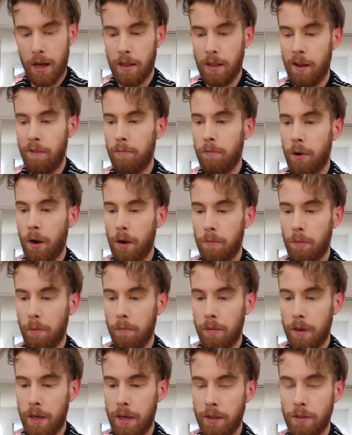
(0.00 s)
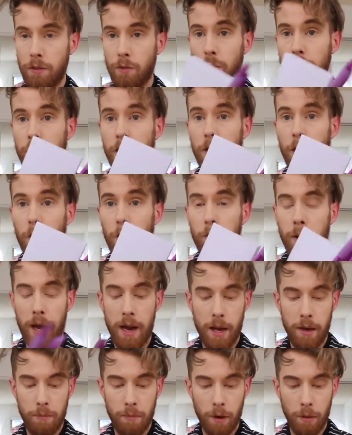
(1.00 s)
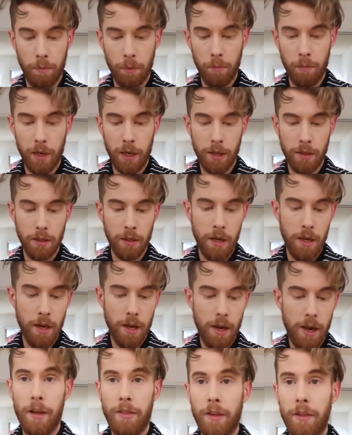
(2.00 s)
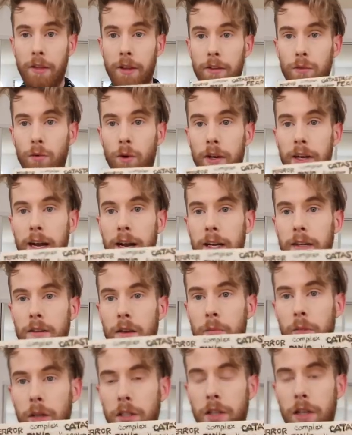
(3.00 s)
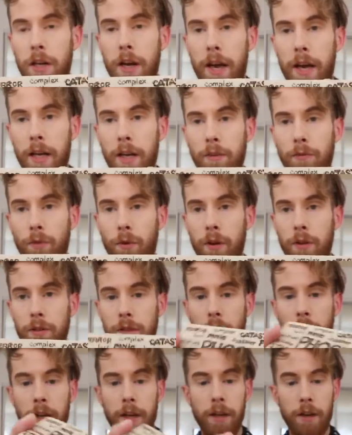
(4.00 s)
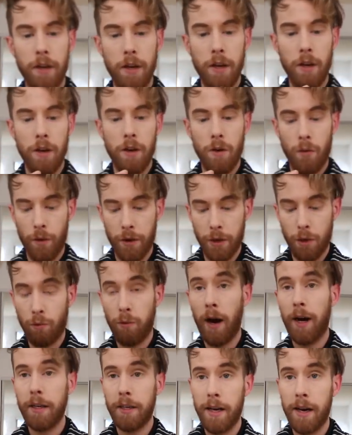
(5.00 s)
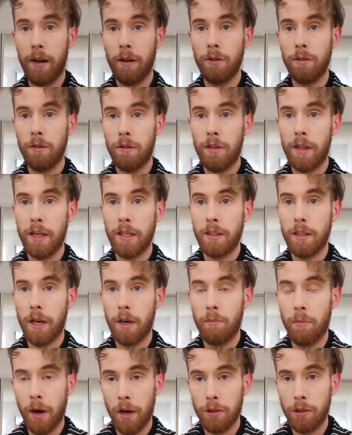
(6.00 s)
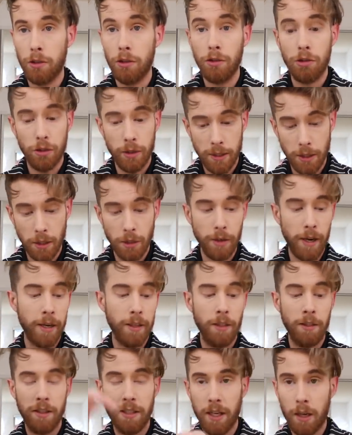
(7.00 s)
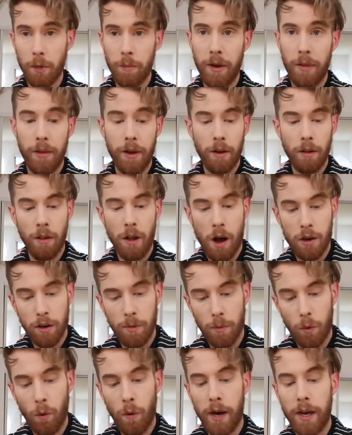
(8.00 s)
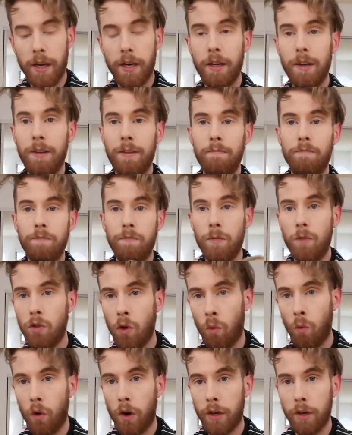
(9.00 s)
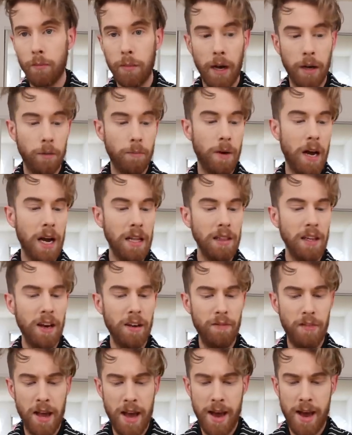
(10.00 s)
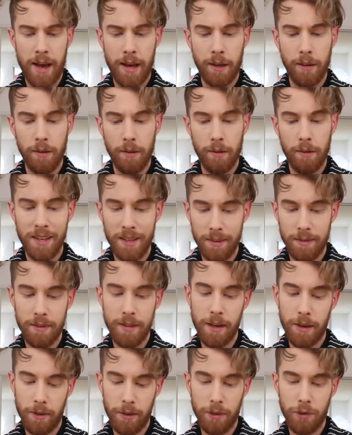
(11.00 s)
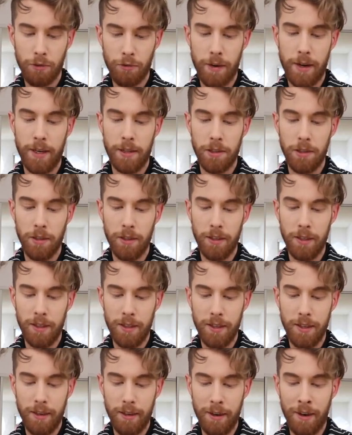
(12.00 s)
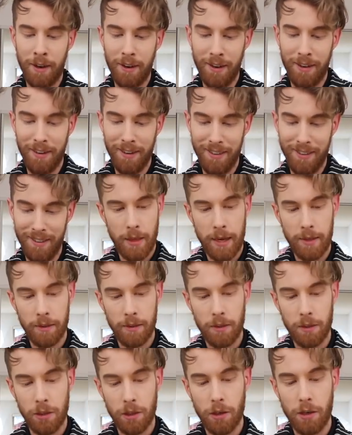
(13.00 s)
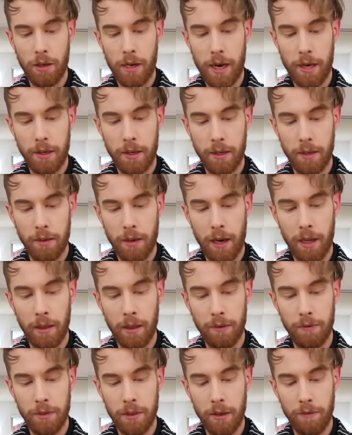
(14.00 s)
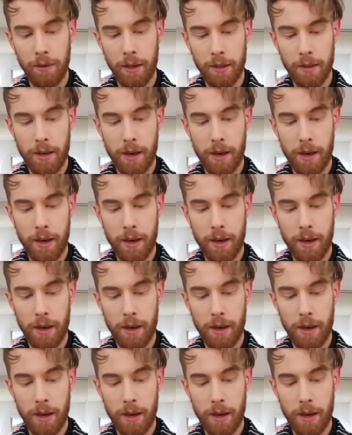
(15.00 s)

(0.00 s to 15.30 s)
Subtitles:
I love purple pens with a notepad, purple pens. And then this one has a bunch of negative words on it where you write down things that are bothering you, stressing you out. You stick them in there, lock them away. Don't worry about them. I love that. Is there a tarantula in here? That's such a good idea. I love stuff like